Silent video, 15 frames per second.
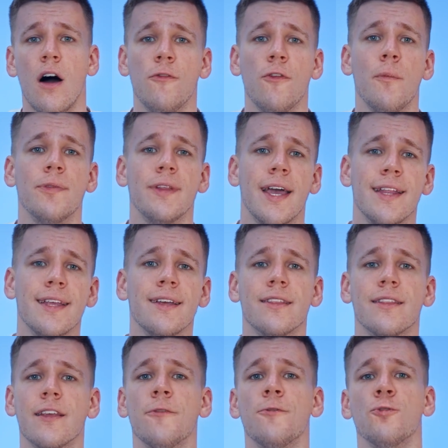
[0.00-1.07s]
of obtaining
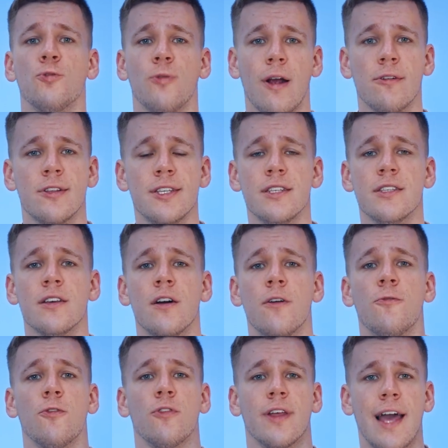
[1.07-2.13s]
different rarities
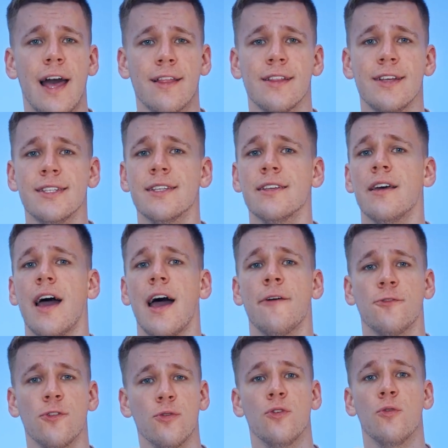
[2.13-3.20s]
for the cat leads
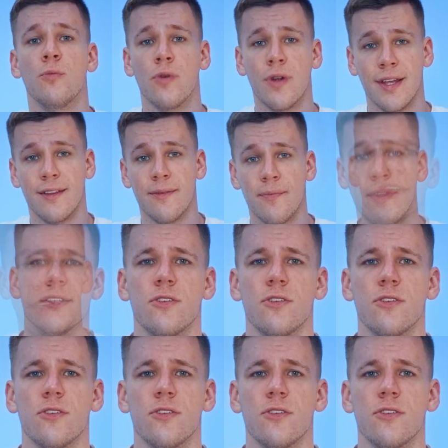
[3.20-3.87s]
after you breed.